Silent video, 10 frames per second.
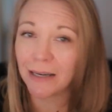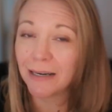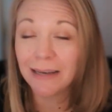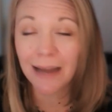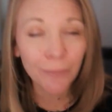a
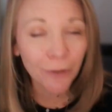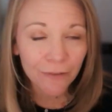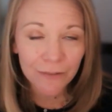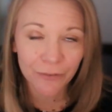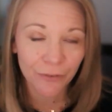number
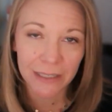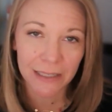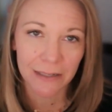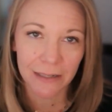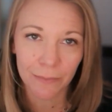of different
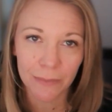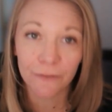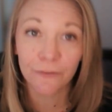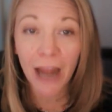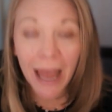systems
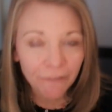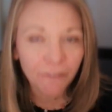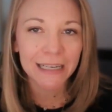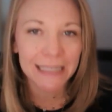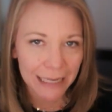for
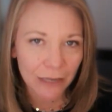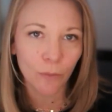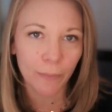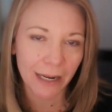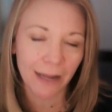every
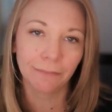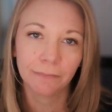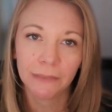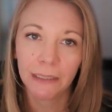single meeting.